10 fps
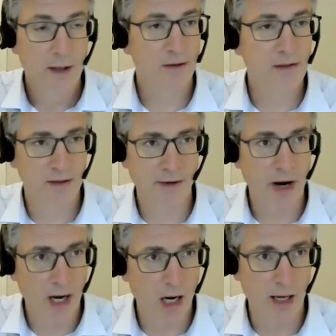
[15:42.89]
This is a
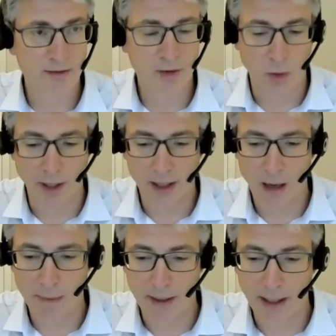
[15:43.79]
very high scoring
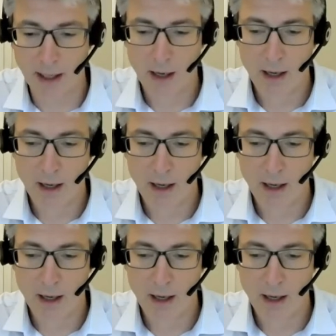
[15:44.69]
company